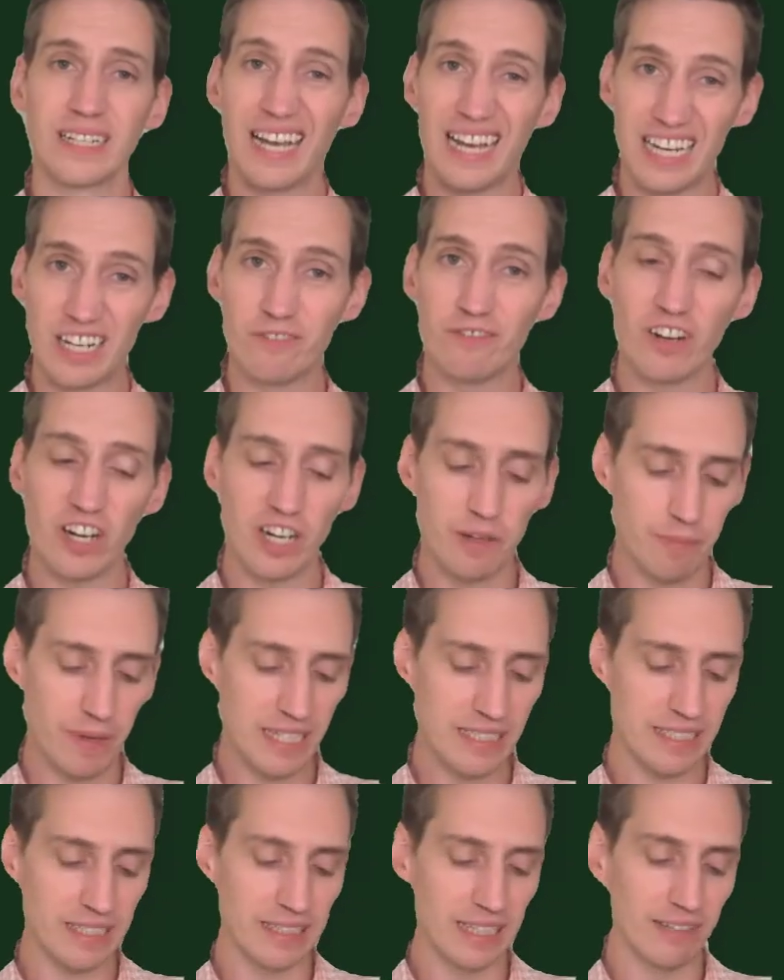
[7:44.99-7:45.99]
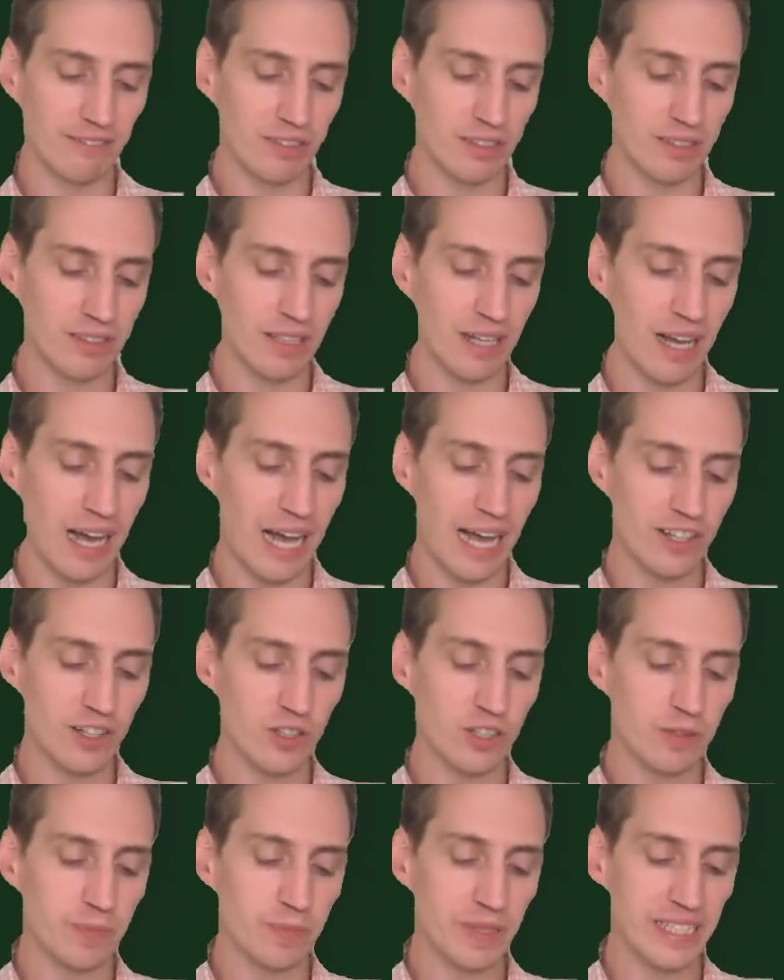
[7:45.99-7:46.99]
At a very basic level, I
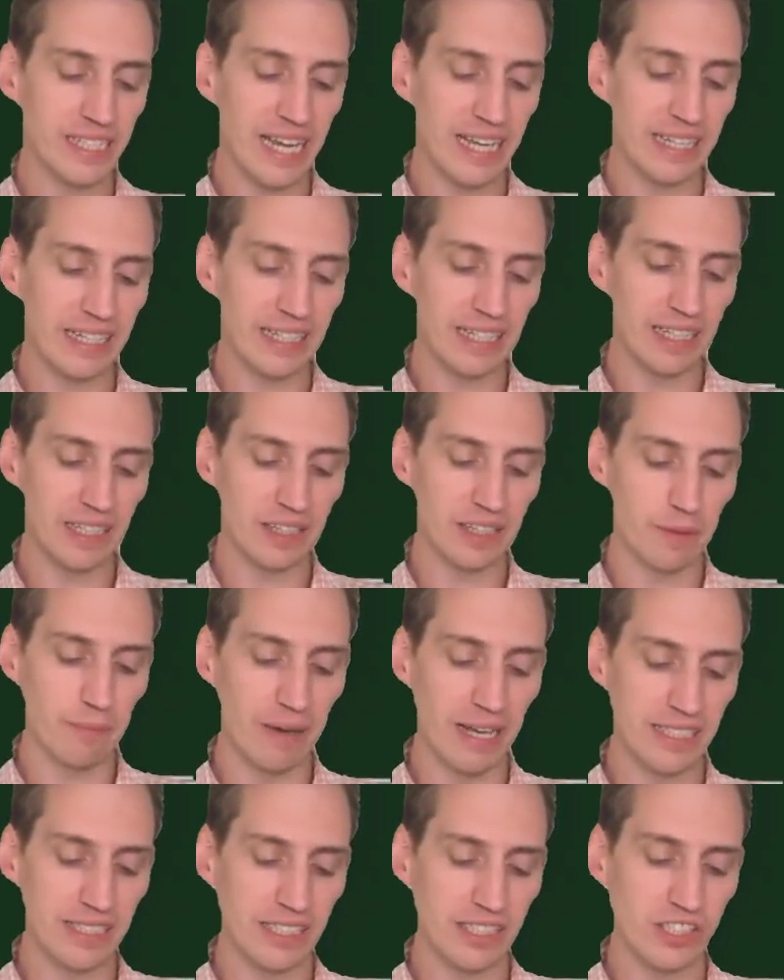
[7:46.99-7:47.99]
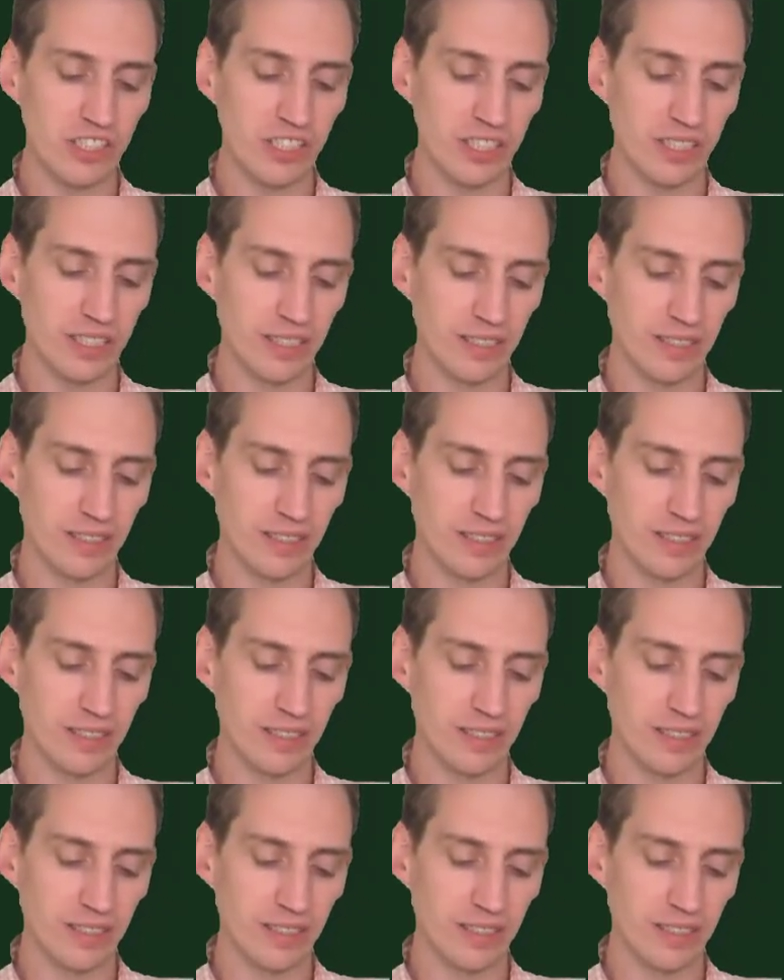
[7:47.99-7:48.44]
could be taking the message